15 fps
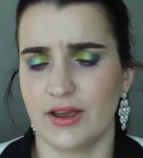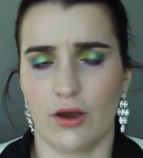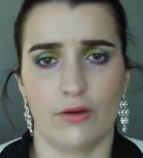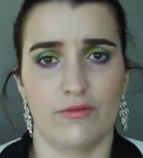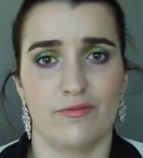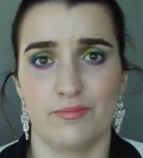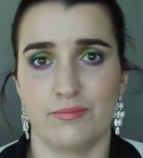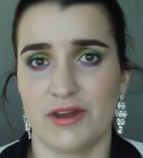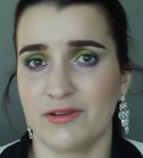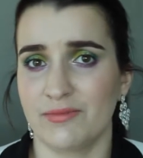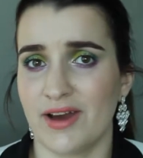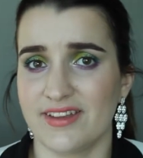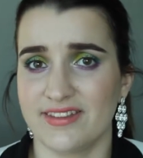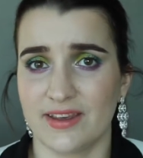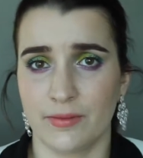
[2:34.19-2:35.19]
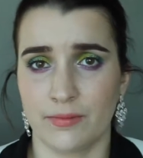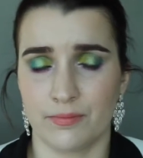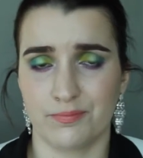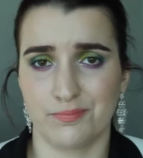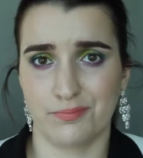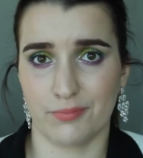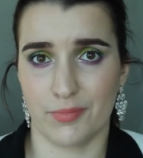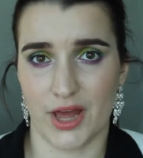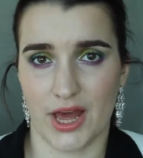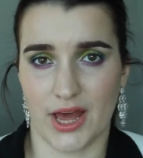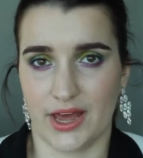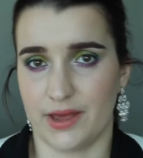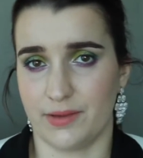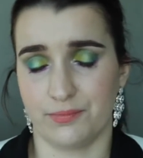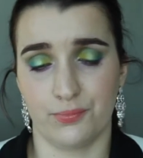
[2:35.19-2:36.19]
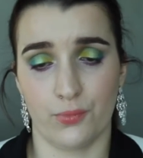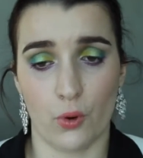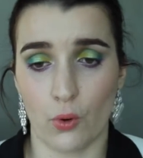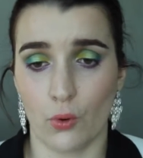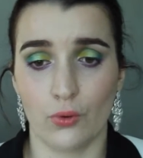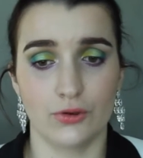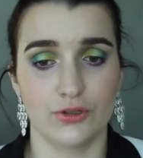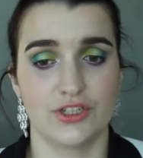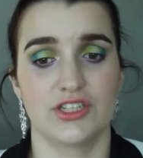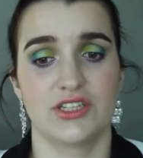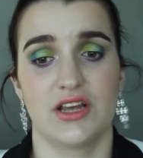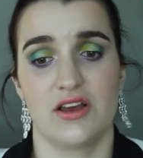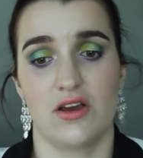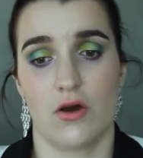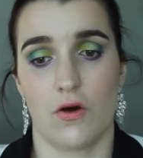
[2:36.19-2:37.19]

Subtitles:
of minimizing my pores,